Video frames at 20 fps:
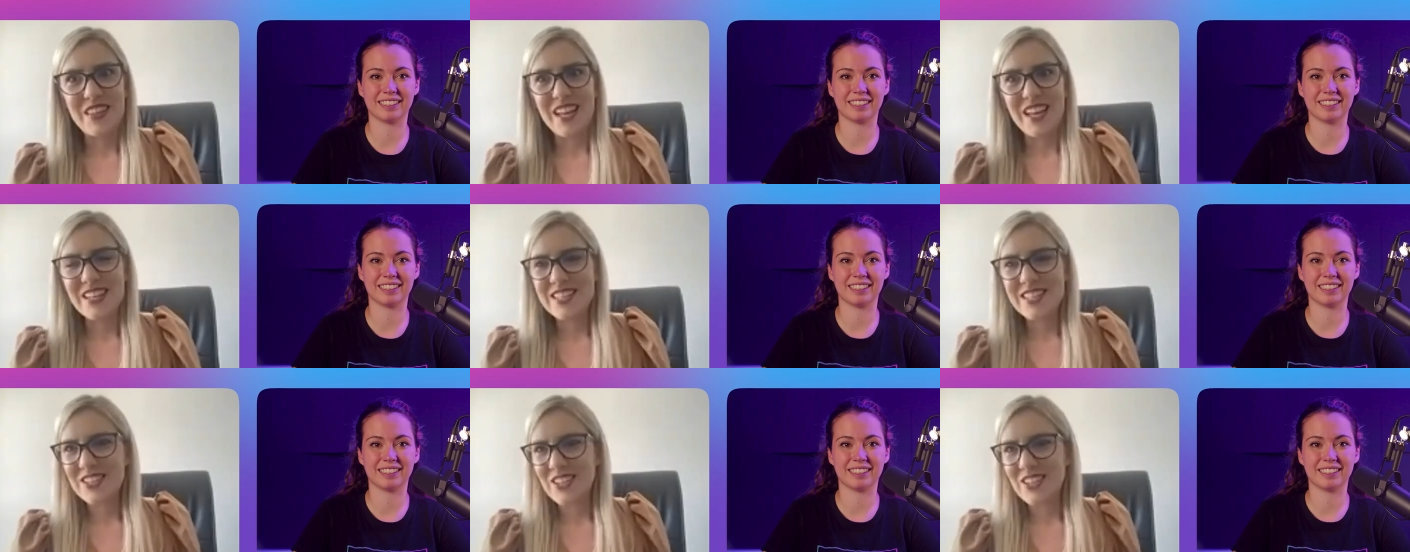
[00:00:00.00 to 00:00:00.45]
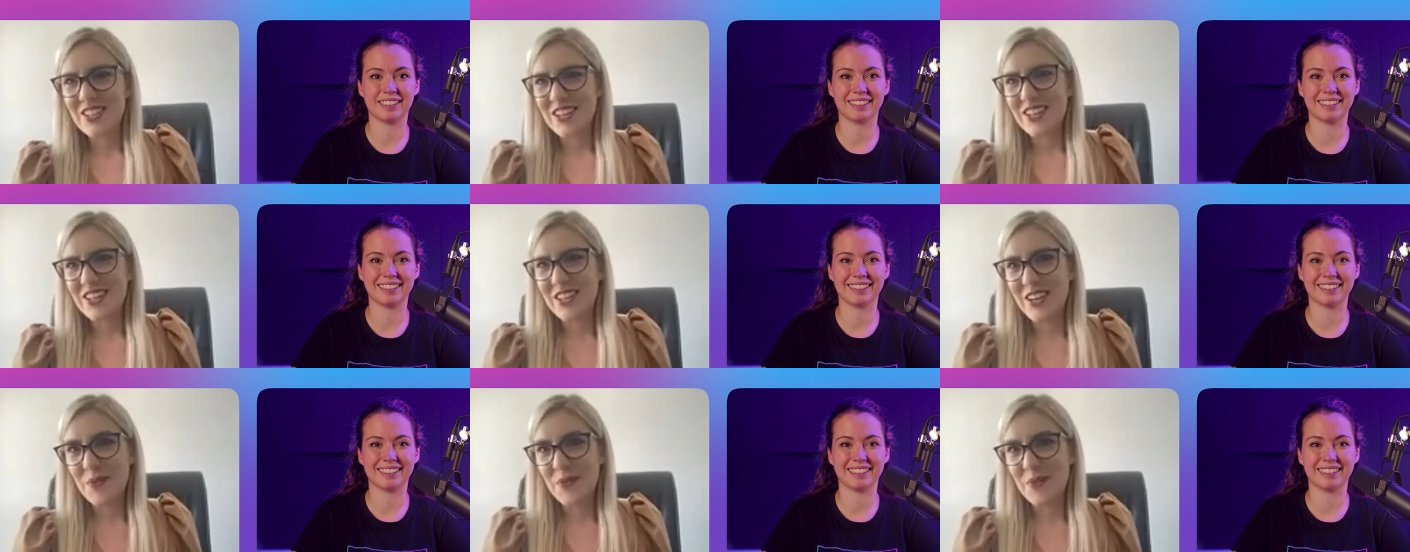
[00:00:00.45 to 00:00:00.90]
Speaker 1: that's
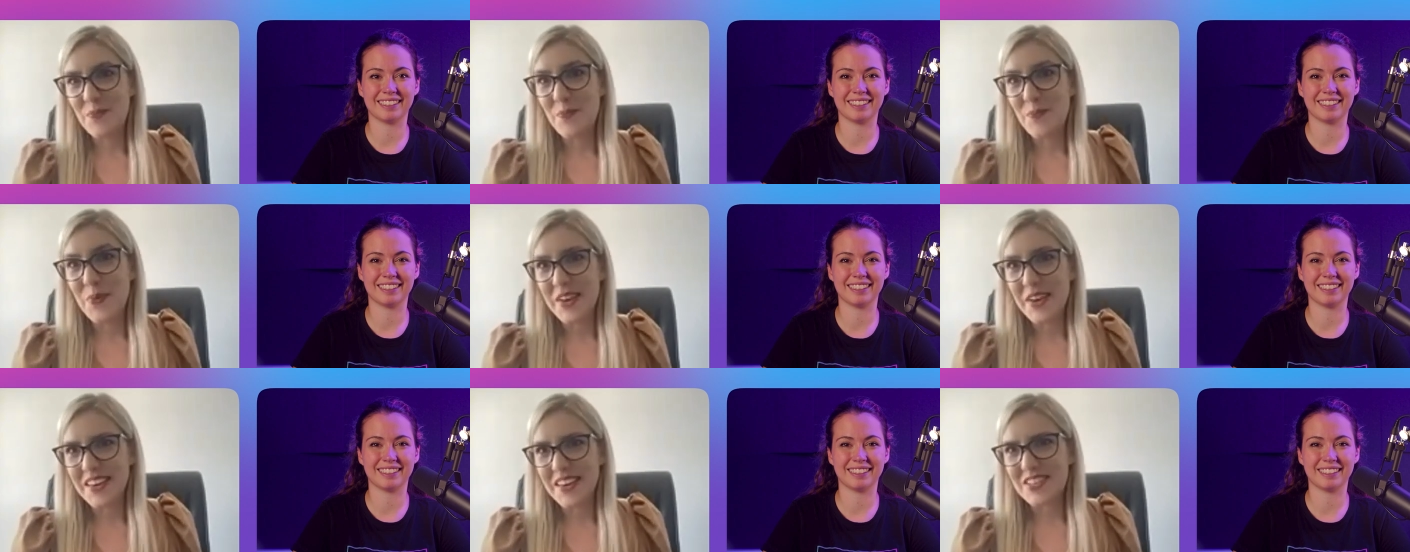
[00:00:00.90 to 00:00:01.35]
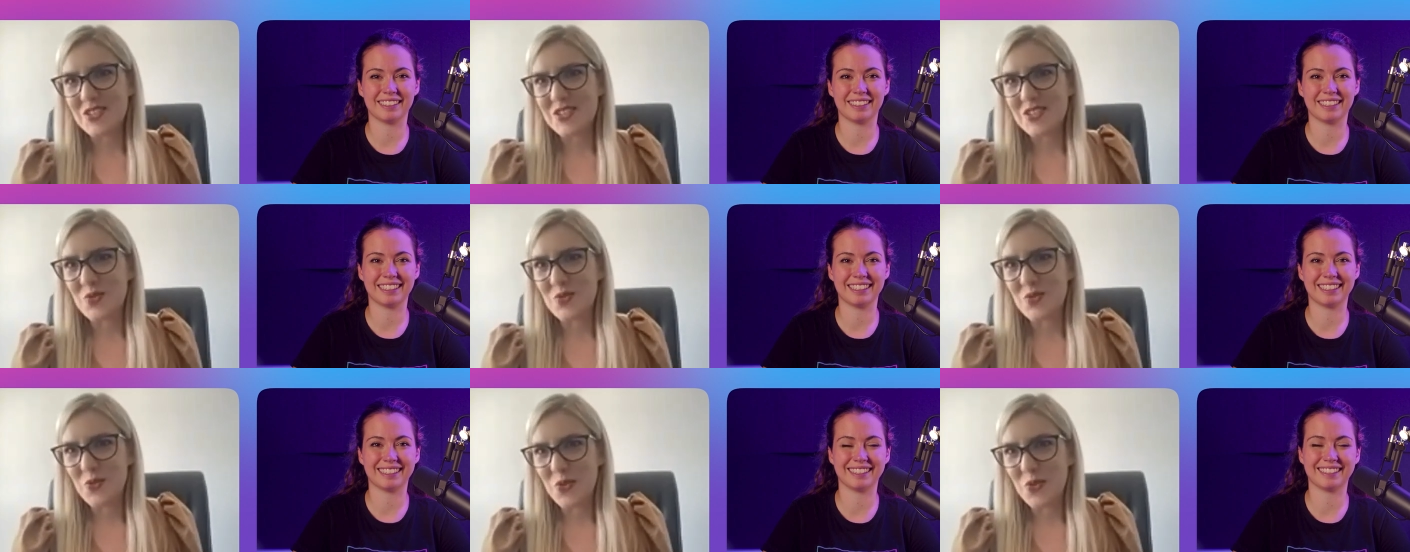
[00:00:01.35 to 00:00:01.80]
the the
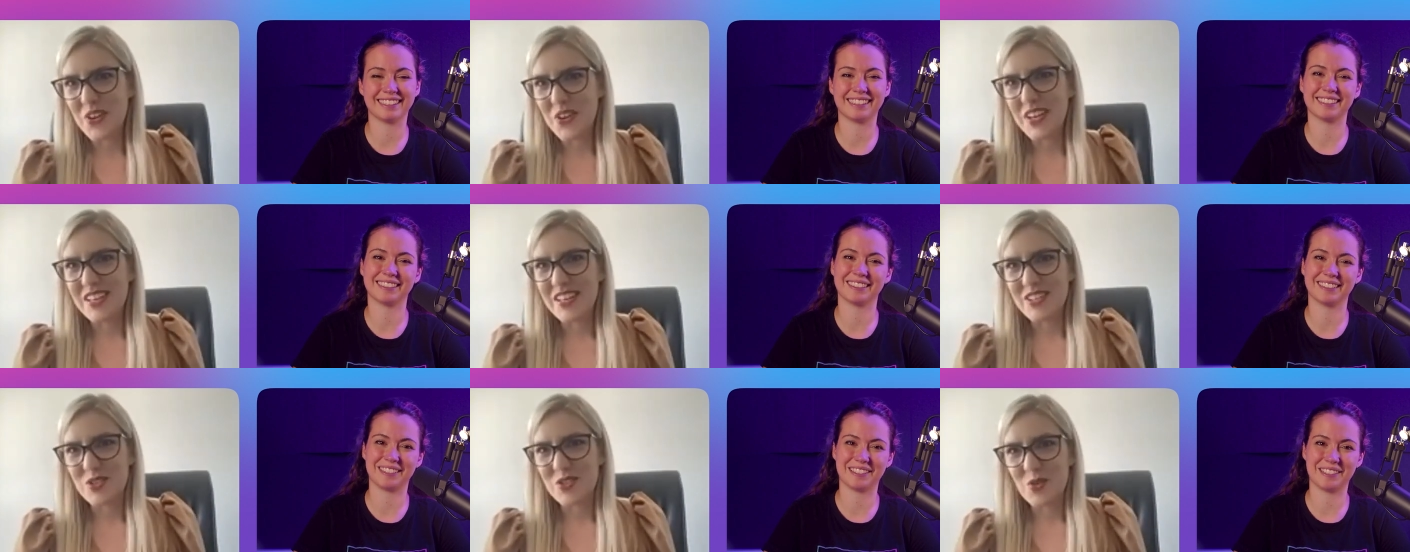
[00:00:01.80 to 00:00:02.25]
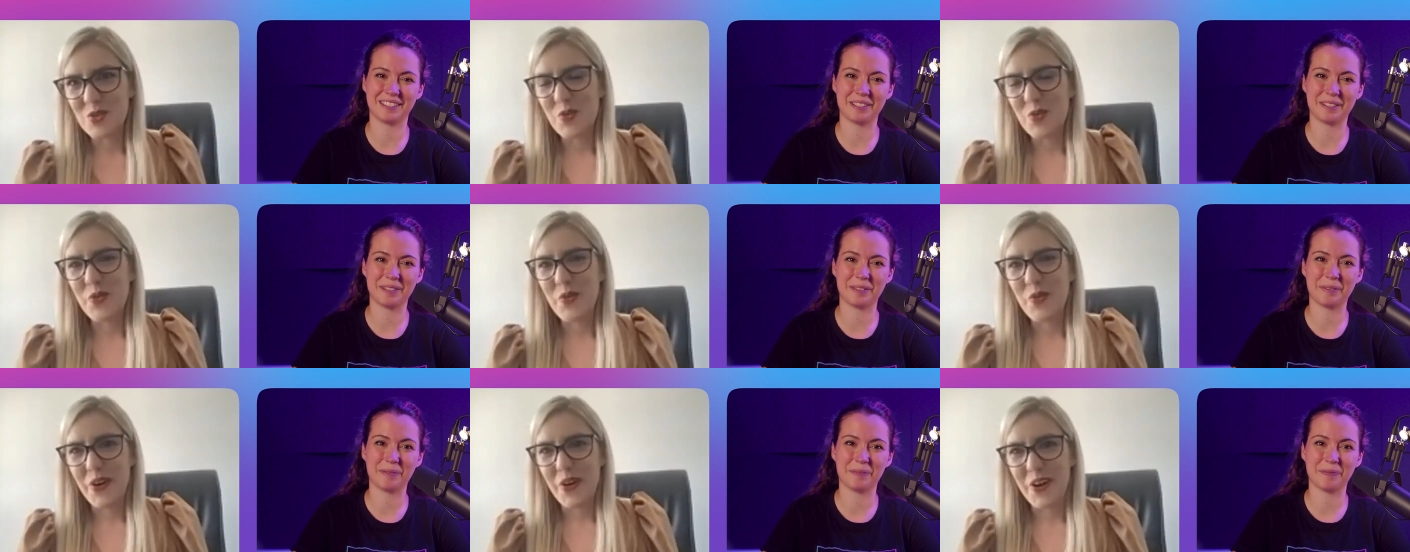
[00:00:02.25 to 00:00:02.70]
biggest tree
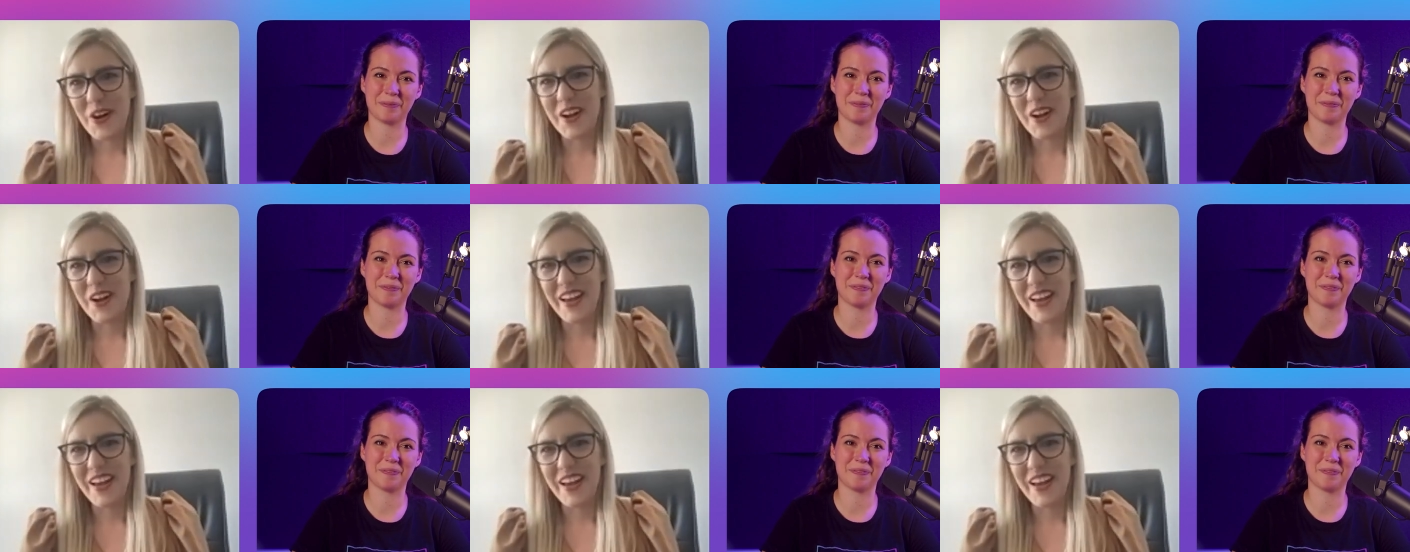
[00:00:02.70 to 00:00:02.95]
so far